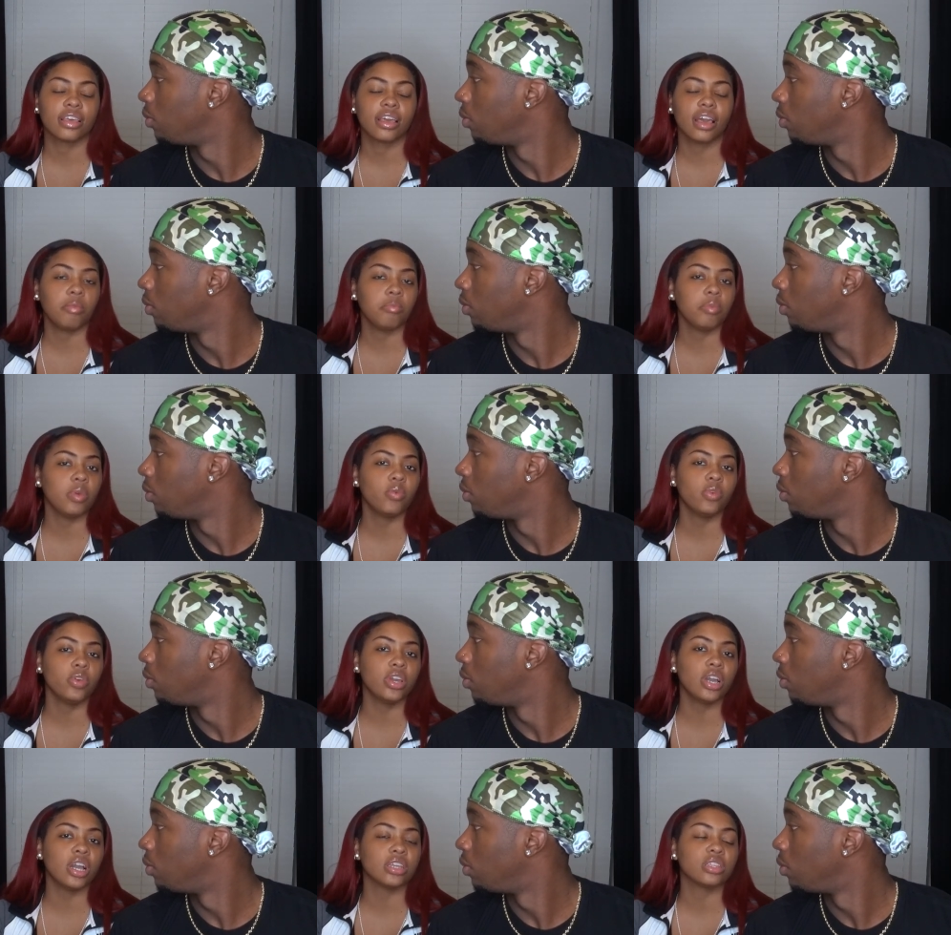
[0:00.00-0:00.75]
Speaker 1: I mean,
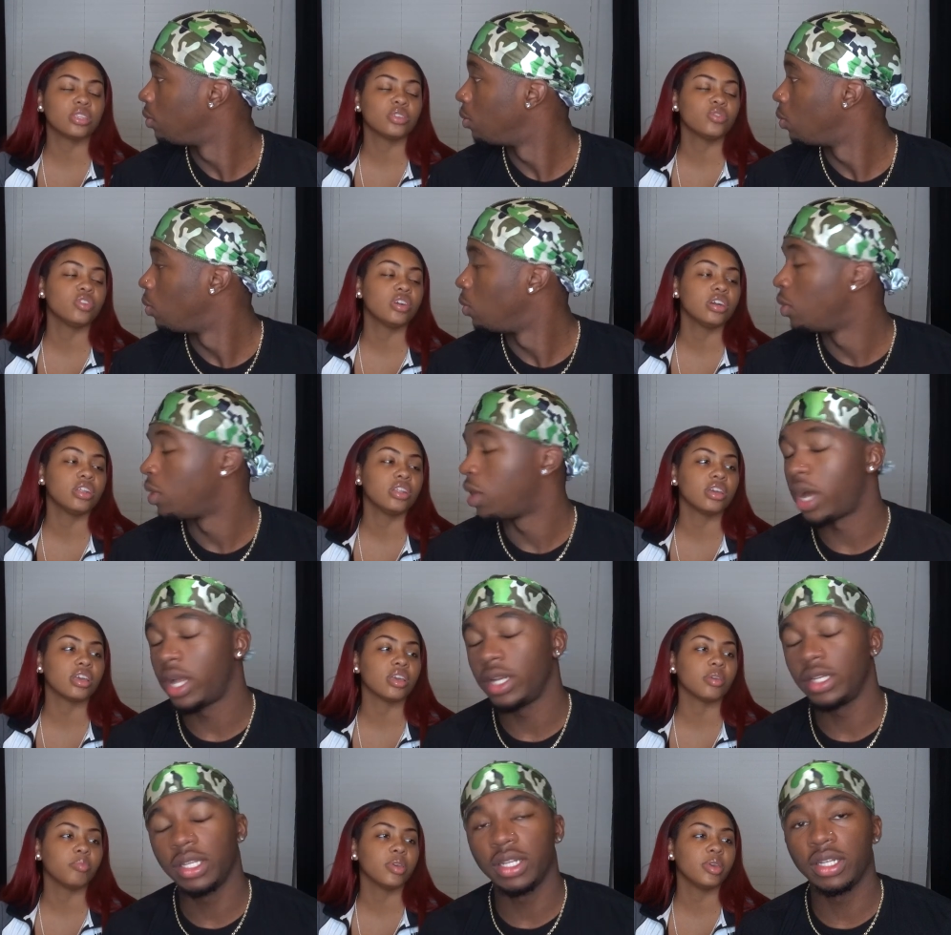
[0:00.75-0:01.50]
we got two good ones.
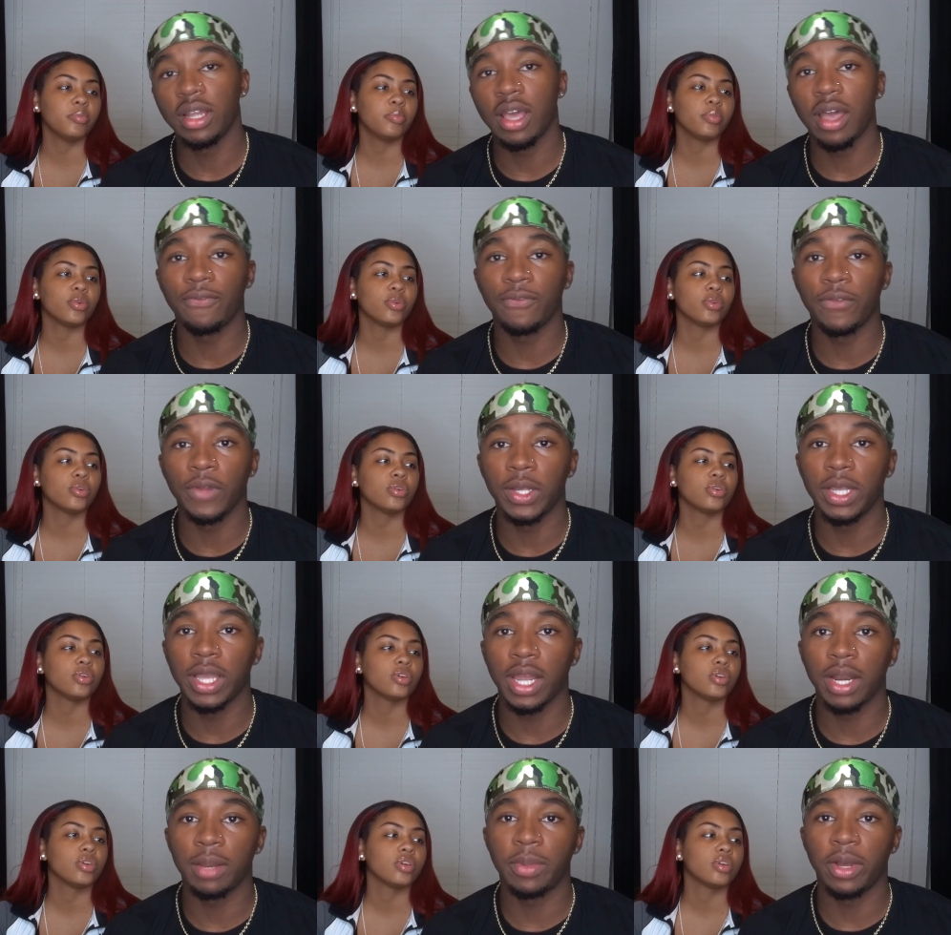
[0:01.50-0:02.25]
Speaker 2: I did not
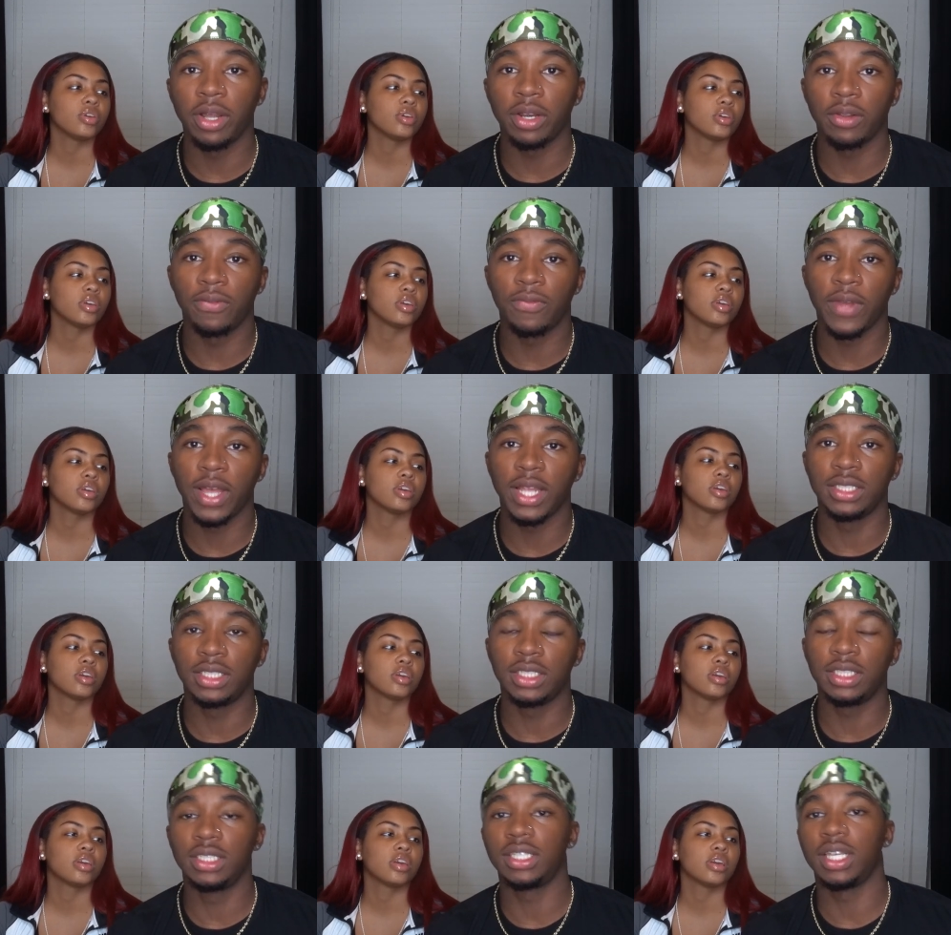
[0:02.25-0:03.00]
forget about the fact
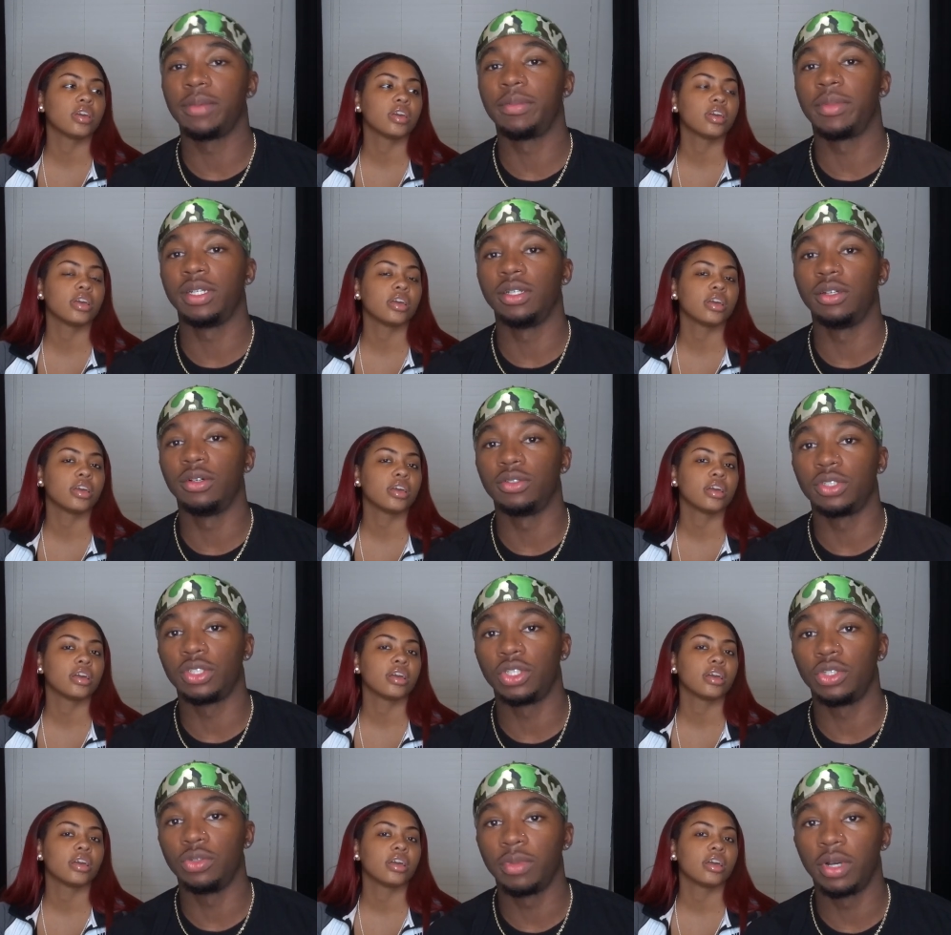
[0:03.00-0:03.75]
that she said my
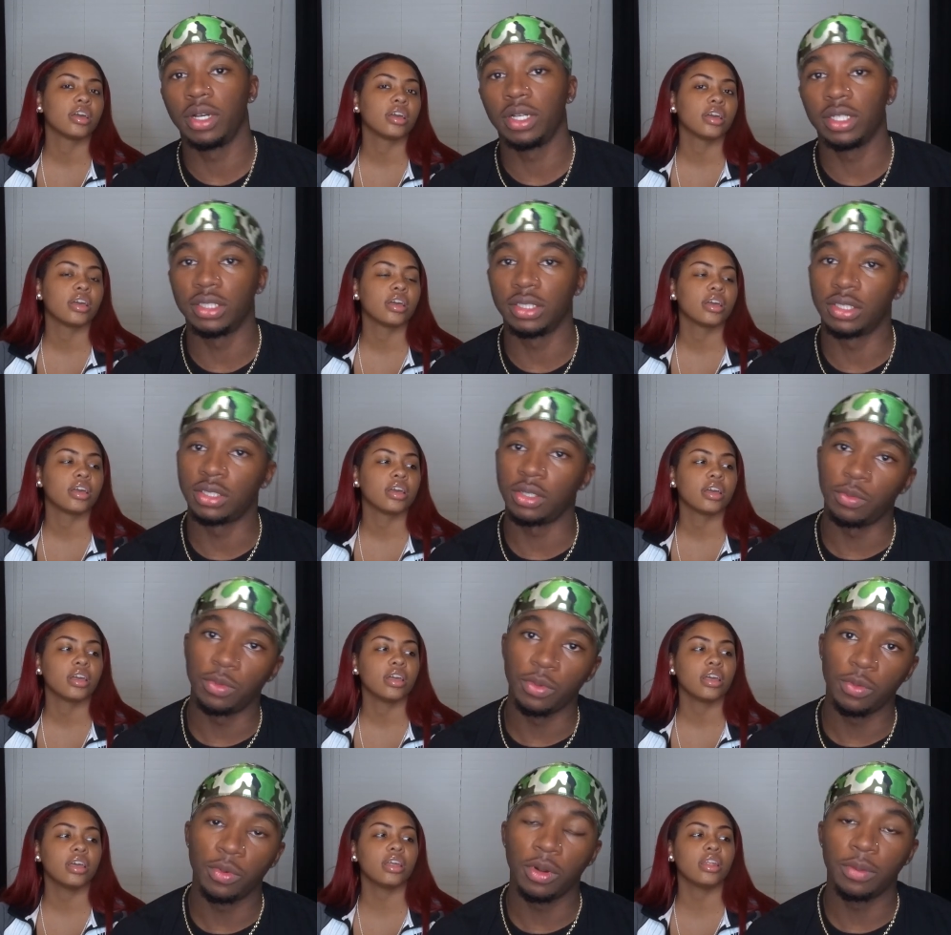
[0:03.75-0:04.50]
nose is humongous,
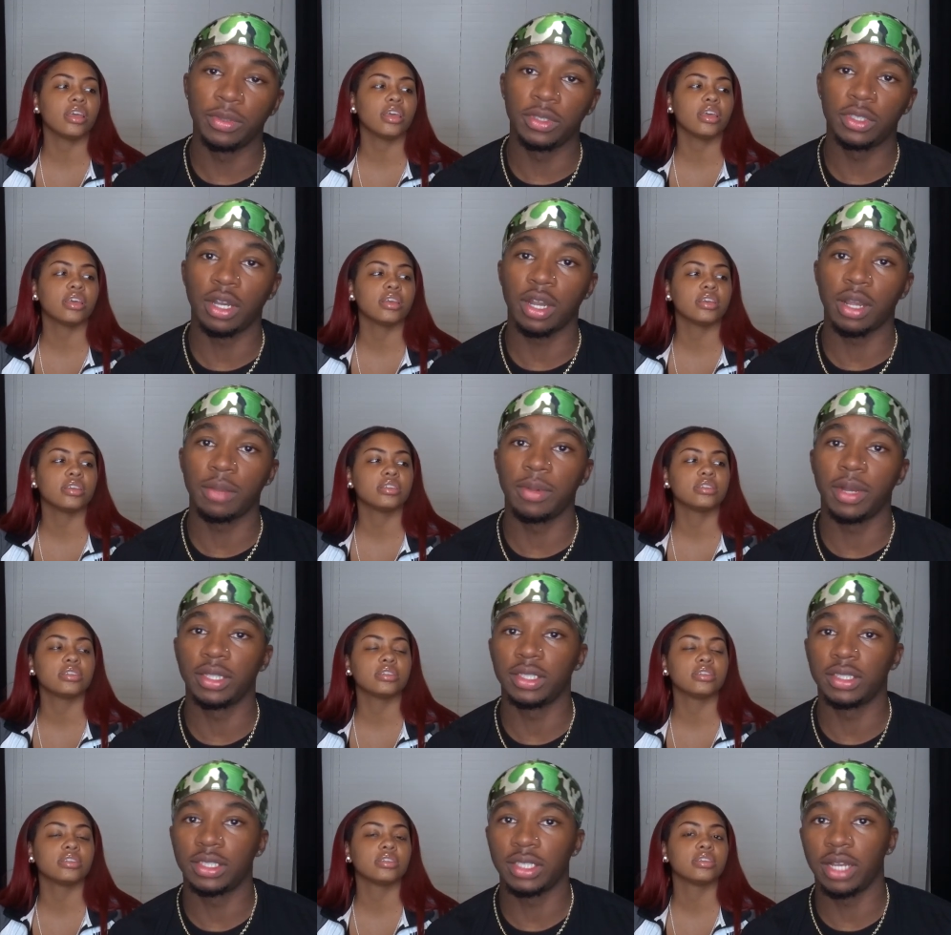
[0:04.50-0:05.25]
so we will be talking
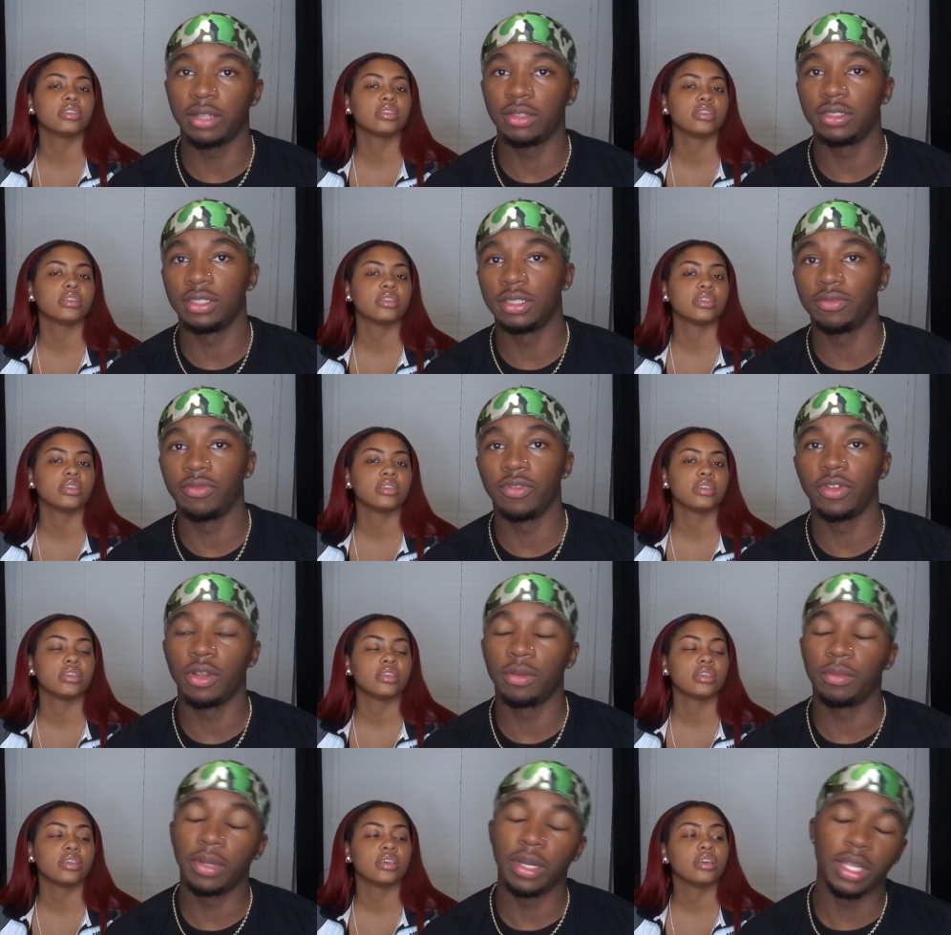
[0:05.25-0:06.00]
about this after this
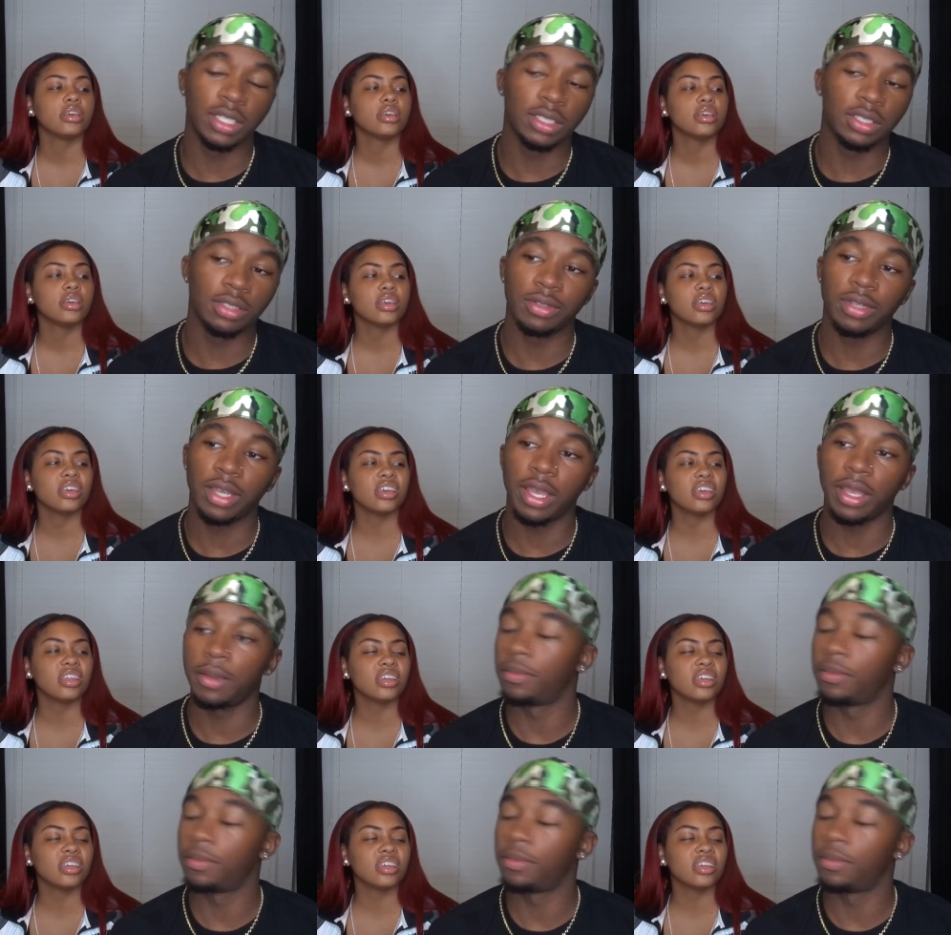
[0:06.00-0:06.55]
video, but it's okay.